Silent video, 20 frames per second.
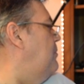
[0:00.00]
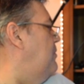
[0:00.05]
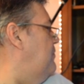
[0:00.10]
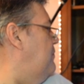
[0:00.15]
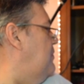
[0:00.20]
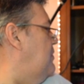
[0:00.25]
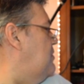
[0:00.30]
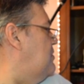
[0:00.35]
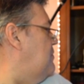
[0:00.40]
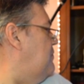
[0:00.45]

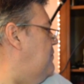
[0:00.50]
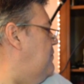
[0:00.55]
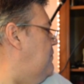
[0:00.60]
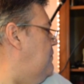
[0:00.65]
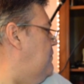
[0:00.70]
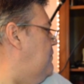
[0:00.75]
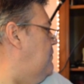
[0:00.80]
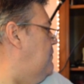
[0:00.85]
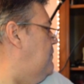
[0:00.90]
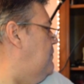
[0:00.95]
of this
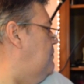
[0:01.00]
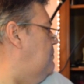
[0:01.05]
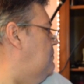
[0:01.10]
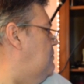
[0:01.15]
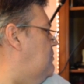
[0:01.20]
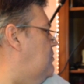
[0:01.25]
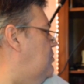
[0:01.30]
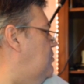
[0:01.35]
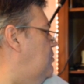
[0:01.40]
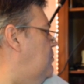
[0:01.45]

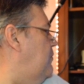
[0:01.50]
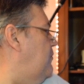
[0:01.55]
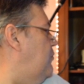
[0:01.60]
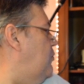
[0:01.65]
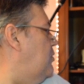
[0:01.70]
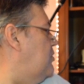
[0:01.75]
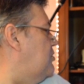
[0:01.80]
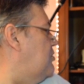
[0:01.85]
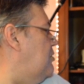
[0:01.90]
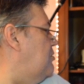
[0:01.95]
tube, if you
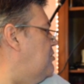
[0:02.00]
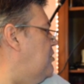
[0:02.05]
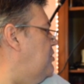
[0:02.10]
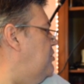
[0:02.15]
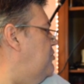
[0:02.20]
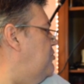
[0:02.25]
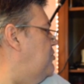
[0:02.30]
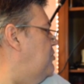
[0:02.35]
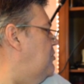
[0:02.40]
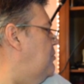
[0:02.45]
want to search on
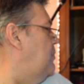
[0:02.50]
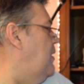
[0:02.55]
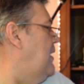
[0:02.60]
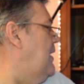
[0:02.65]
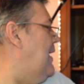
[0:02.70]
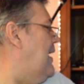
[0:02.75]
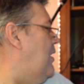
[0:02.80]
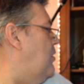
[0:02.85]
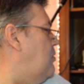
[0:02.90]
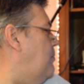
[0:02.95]
YouTube,
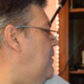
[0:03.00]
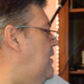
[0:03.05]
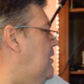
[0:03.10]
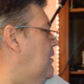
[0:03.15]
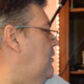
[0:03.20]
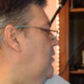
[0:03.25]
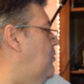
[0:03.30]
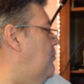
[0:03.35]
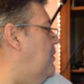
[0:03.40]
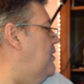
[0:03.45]
how to make a
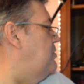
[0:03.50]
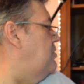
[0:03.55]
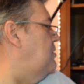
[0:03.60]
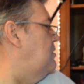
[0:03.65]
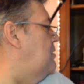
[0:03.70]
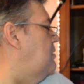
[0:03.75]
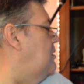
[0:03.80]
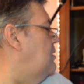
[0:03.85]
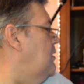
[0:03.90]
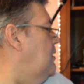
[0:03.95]

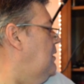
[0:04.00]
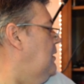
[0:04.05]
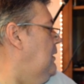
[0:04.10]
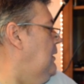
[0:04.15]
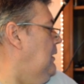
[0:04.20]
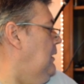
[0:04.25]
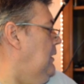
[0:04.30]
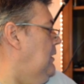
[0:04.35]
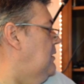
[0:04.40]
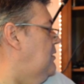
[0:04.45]
low-budget
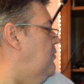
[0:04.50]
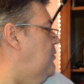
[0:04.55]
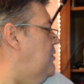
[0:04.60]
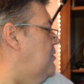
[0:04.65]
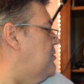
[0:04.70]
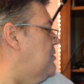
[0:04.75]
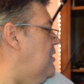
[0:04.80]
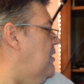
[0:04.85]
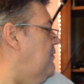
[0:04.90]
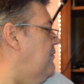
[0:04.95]

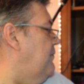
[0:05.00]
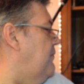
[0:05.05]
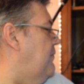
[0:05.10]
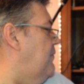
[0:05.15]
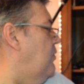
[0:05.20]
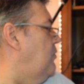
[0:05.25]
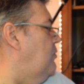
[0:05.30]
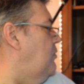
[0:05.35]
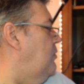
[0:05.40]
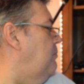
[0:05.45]
do-it-yourself
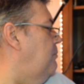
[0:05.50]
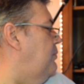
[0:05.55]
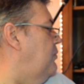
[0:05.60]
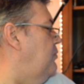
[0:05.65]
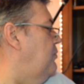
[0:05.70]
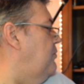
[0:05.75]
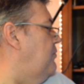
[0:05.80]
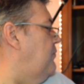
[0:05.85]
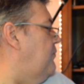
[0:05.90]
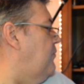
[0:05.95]
vocal
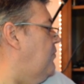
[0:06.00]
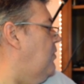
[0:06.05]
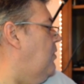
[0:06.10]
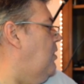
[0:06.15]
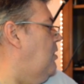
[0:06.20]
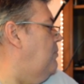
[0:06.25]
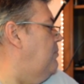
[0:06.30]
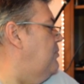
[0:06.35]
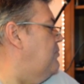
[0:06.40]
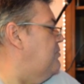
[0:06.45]
booth for
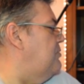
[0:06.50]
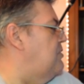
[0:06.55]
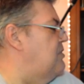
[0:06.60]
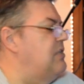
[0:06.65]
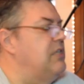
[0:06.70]
almost